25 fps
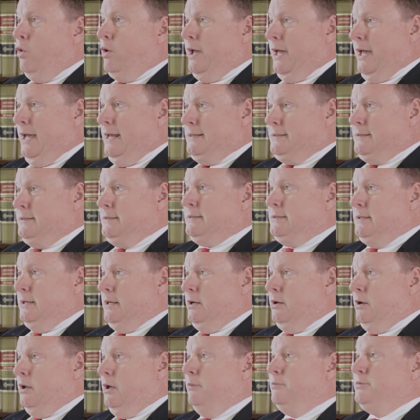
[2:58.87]
cases
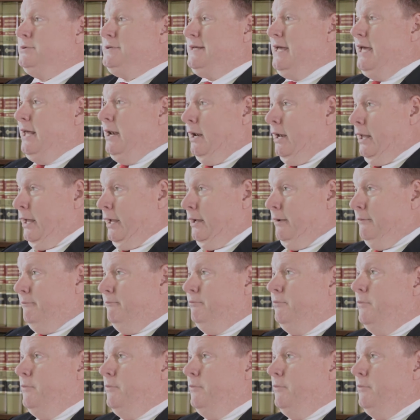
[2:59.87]
end up settling